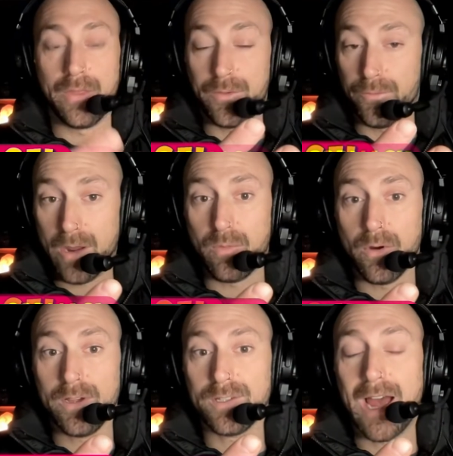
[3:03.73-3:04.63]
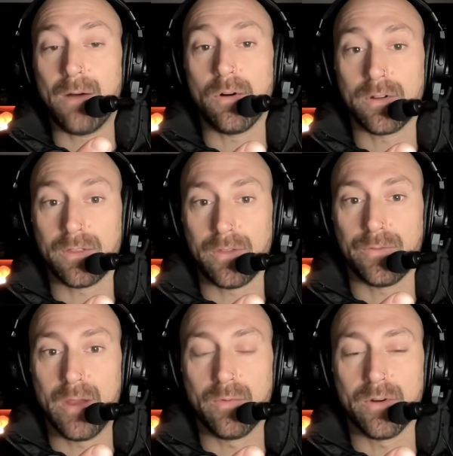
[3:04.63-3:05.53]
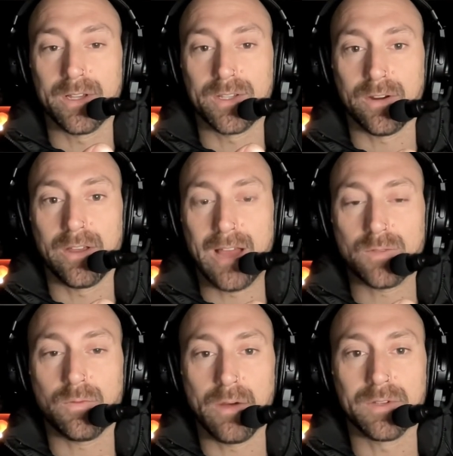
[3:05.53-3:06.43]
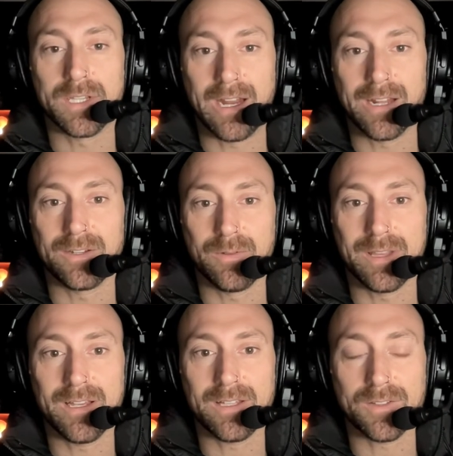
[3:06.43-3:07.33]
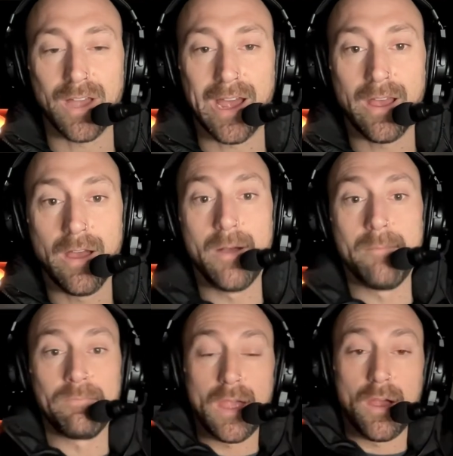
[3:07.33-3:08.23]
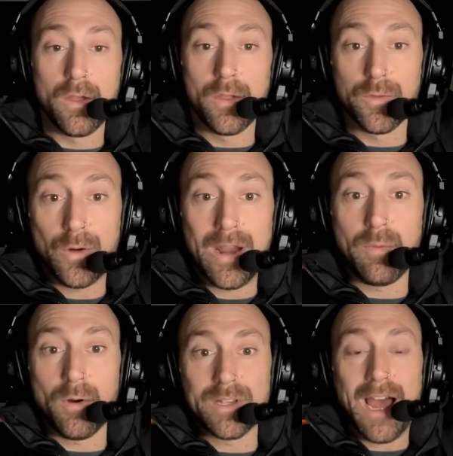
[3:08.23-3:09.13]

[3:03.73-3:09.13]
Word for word: And three boys? How old are the three boys? Sorry, that's where I was getting to with this. I was oh, like, yeah, yeah, yeah, yeah. Three no, boys.